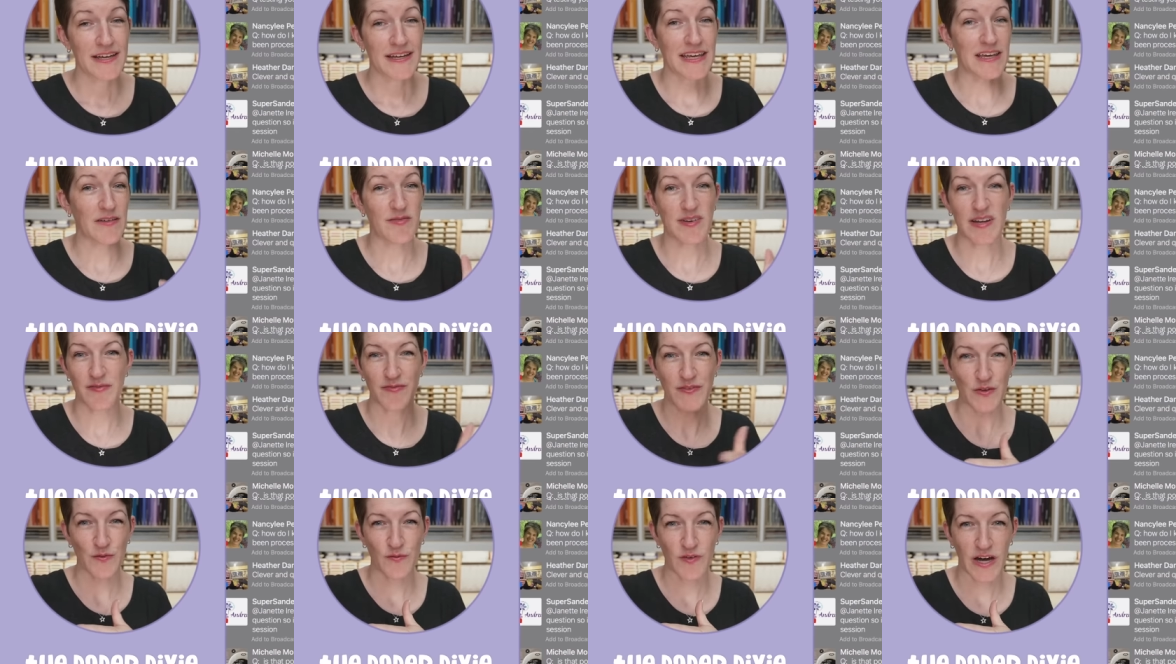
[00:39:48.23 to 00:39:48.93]
Even
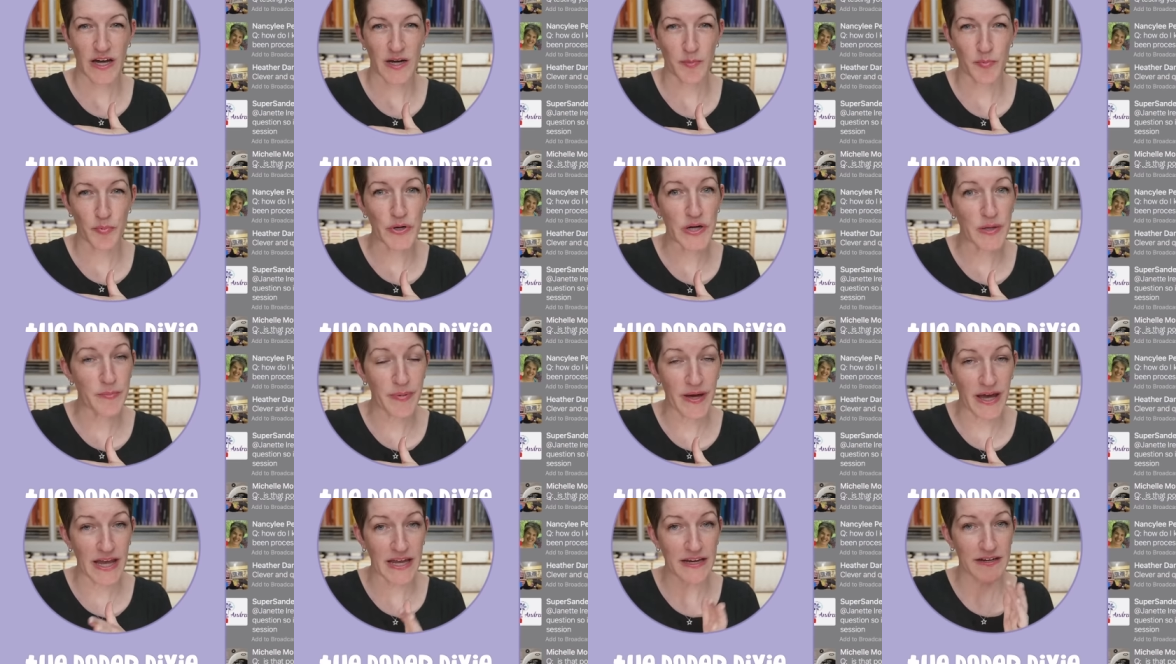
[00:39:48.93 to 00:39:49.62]
if you've got a
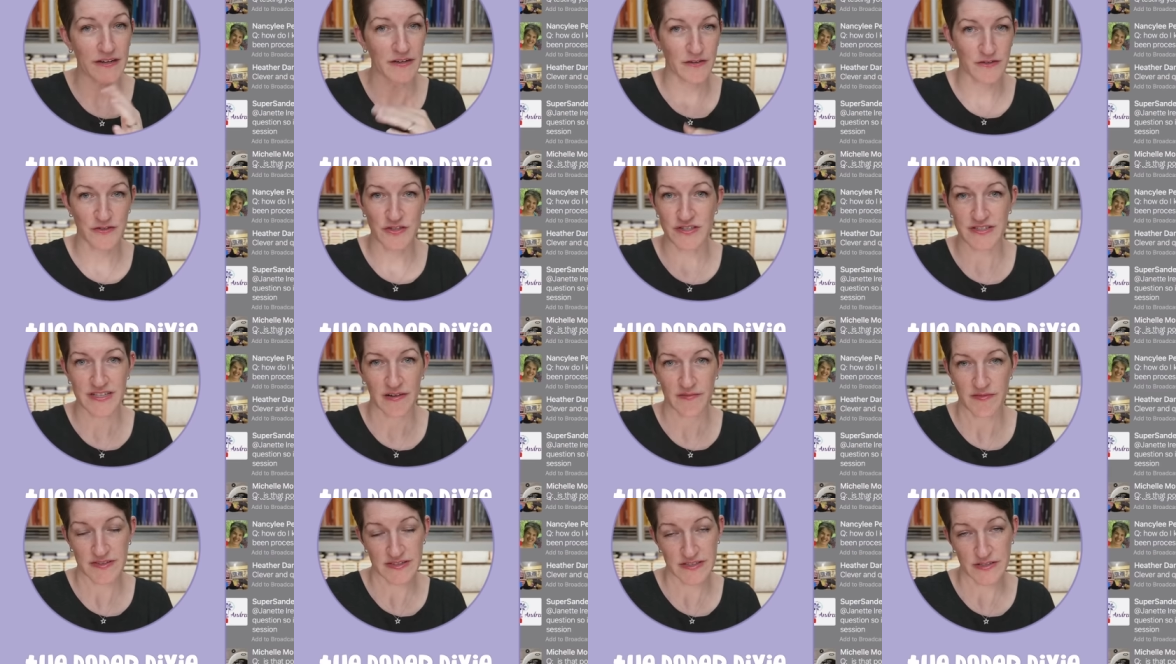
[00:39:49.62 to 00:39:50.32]
prepaid, it'll
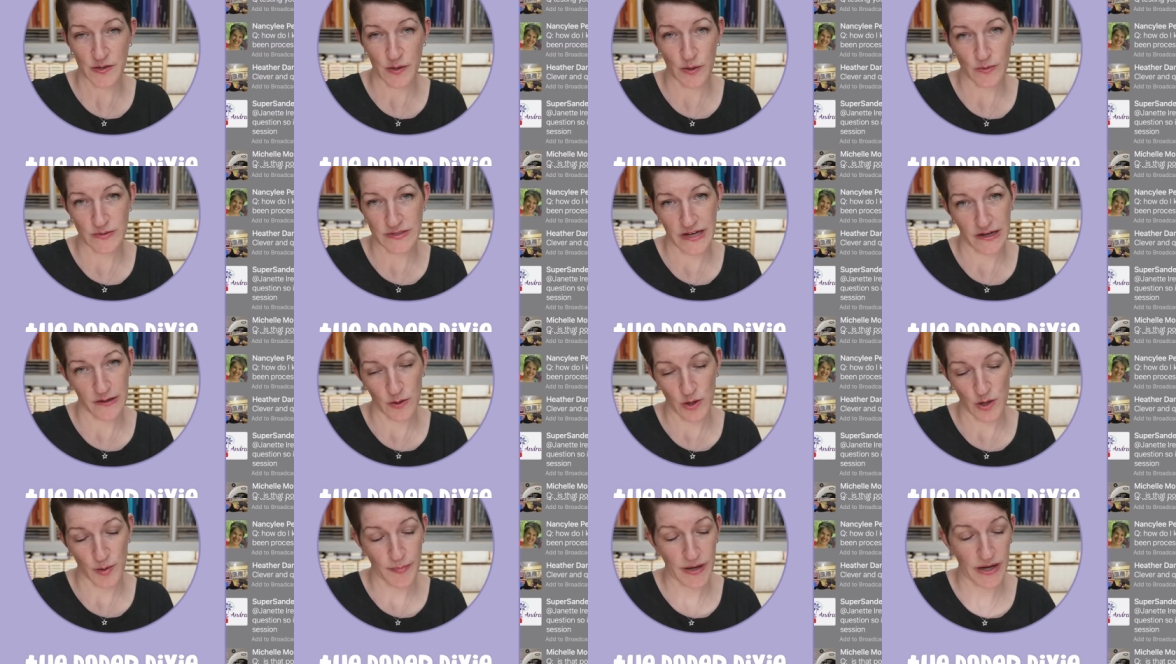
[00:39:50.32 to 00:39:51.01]
just have a zero
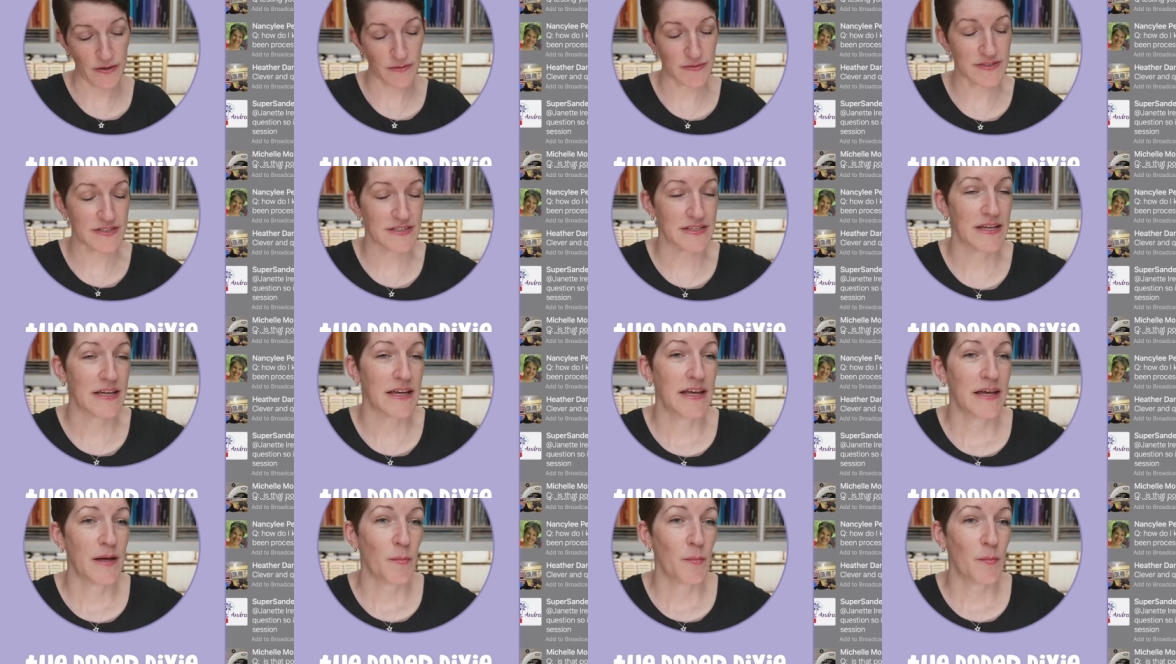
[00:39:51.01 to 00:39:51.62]
dollar amount.